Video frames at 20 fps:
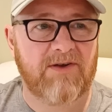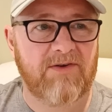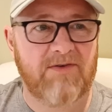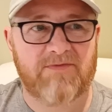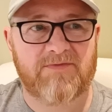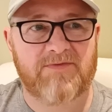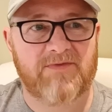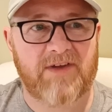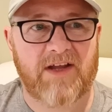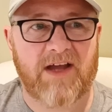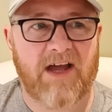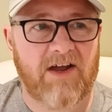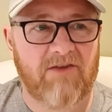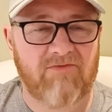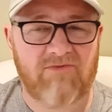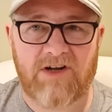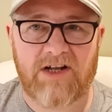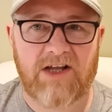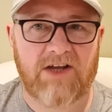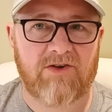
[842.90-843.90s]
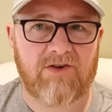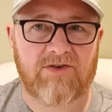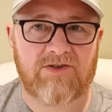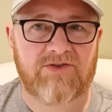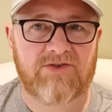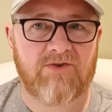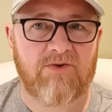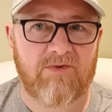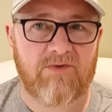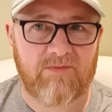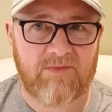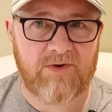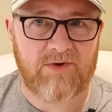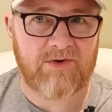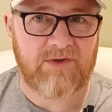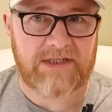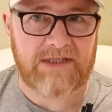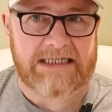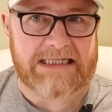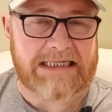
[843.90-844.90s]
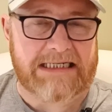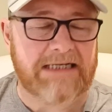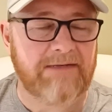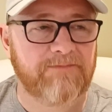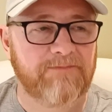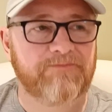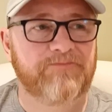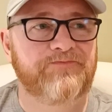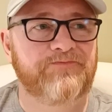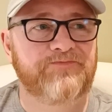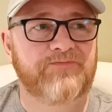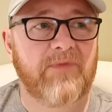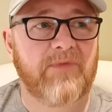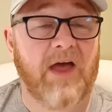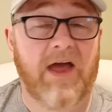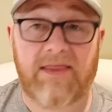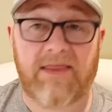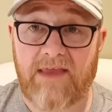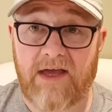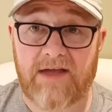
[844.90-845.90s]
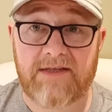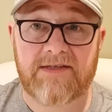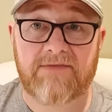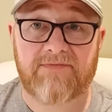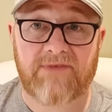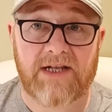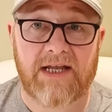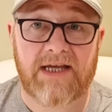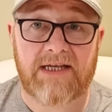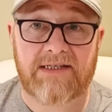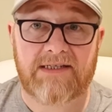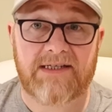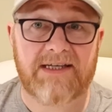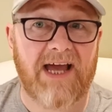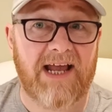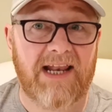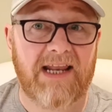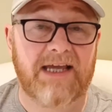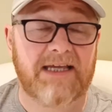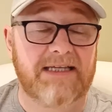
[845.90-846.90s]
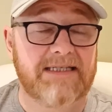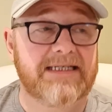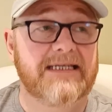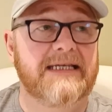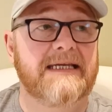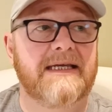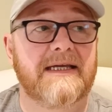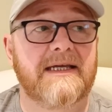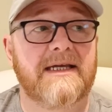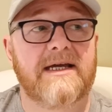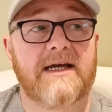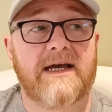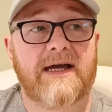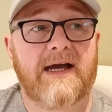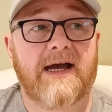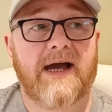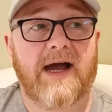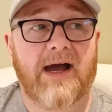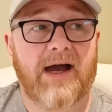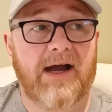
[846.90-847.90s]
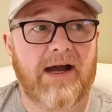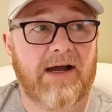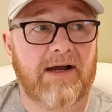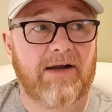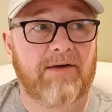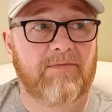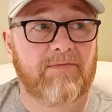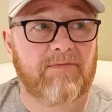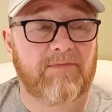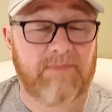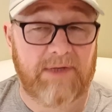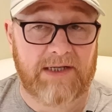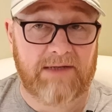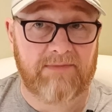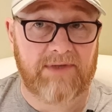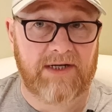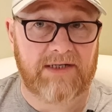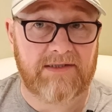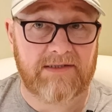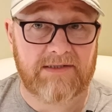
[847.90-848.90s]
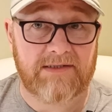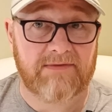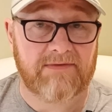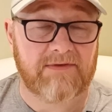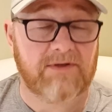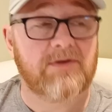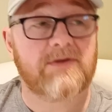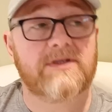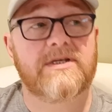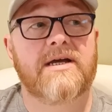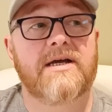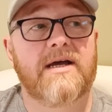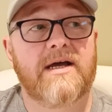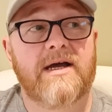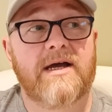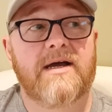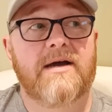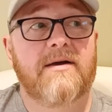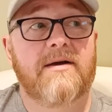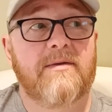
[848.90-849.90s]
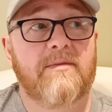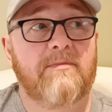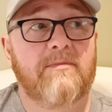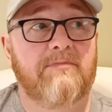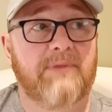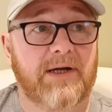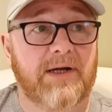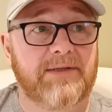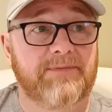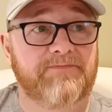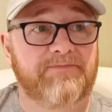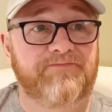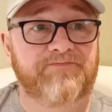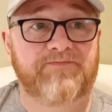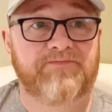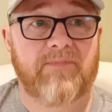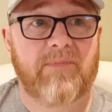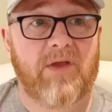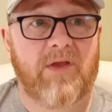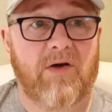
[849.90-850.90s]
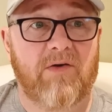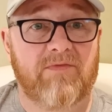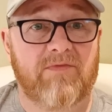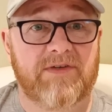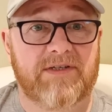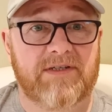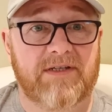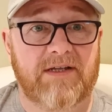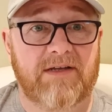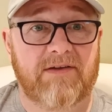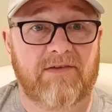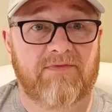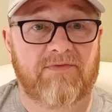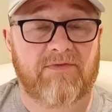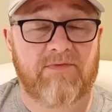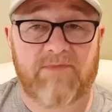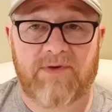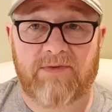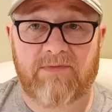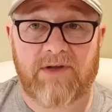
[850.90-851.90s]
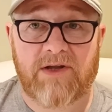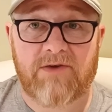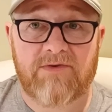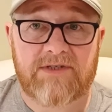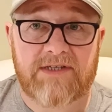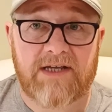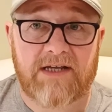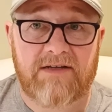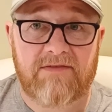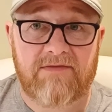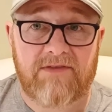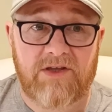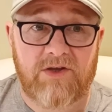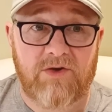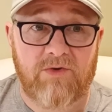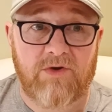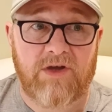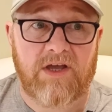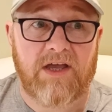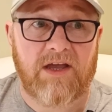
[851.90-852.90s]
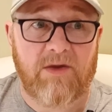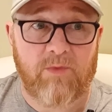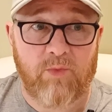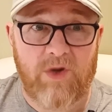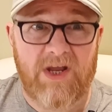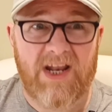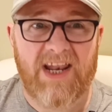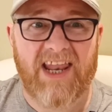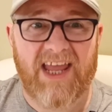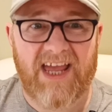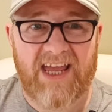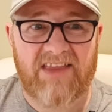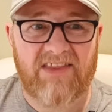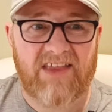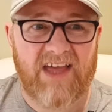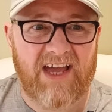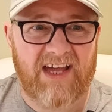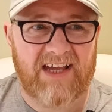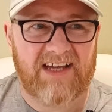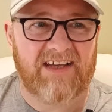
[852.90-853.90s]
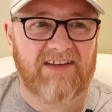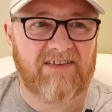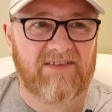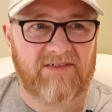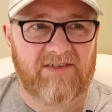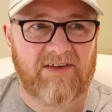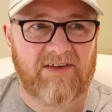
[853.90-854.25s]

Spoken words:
me of like a really good strong brewed tea. That's if you like tea. I like tea, being British of course, but obviously from people outside of the UK, we like that.